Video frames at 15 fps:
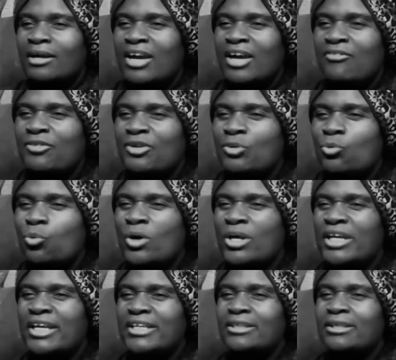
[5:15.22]
Every
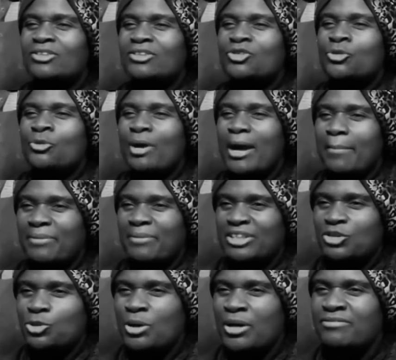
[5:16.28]
wicked trap
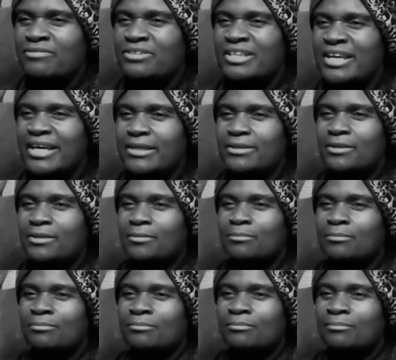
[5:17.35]
that you have set,
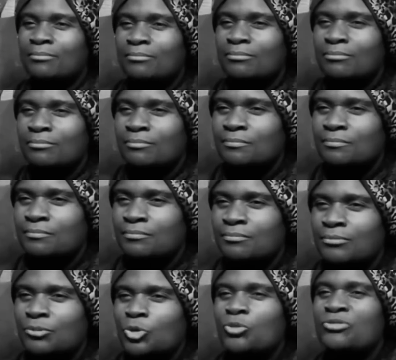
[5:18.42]

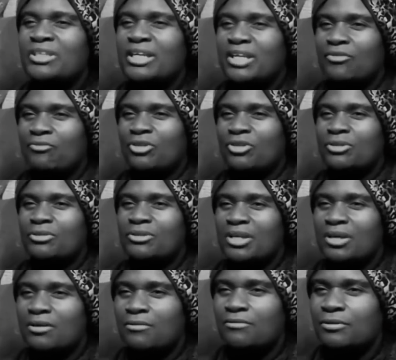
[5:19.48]
you've set it for
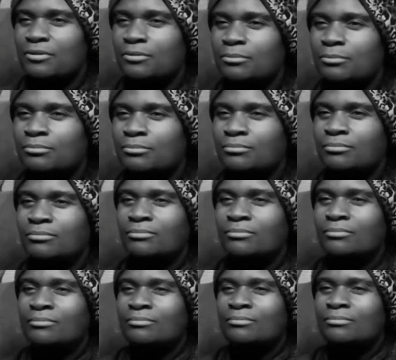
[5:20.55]
yourself.
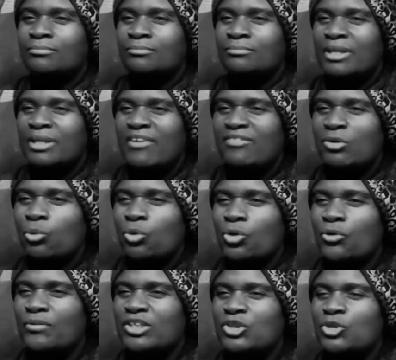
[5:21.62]
Every
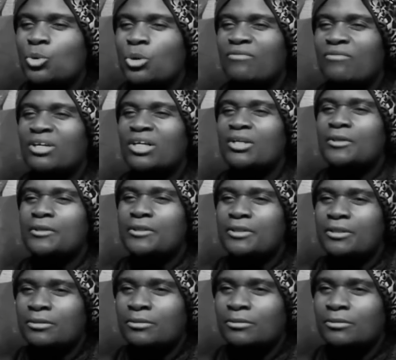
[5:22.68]
word that you have uttered